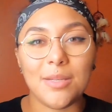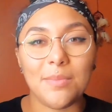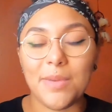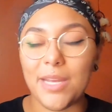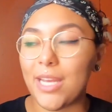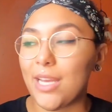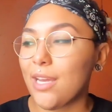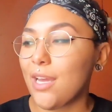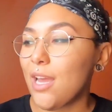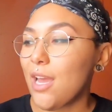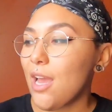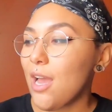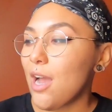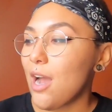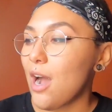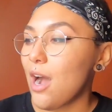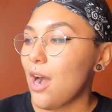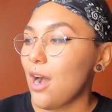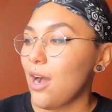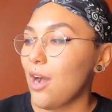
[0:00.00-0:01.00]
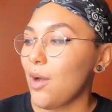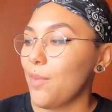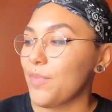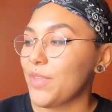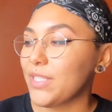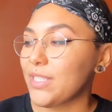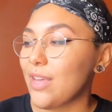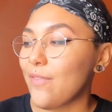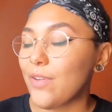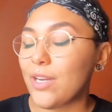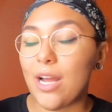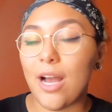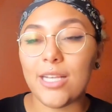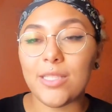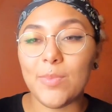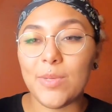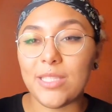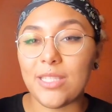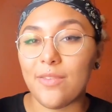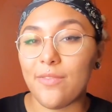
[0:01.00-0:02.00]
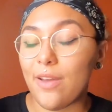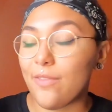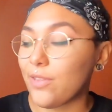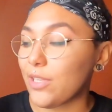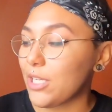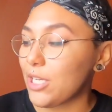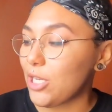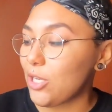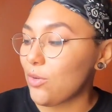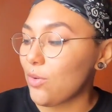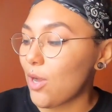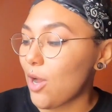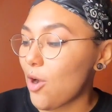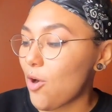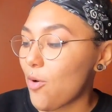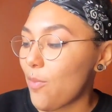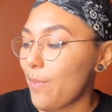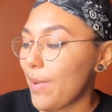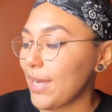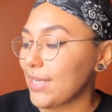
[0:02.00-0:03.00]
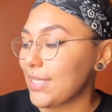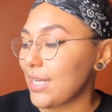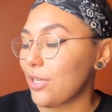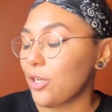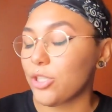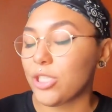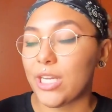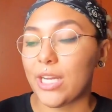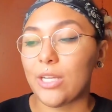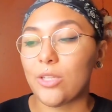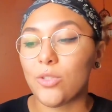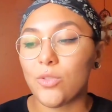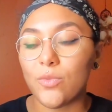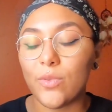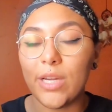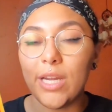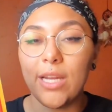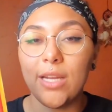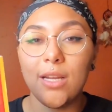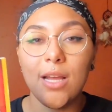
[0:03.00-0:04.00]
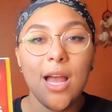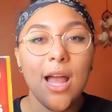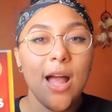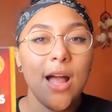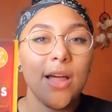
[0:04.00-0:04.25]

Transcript: to me. The Seven Husbands of Evelyn Hugo by Taylor Jenkins Reid.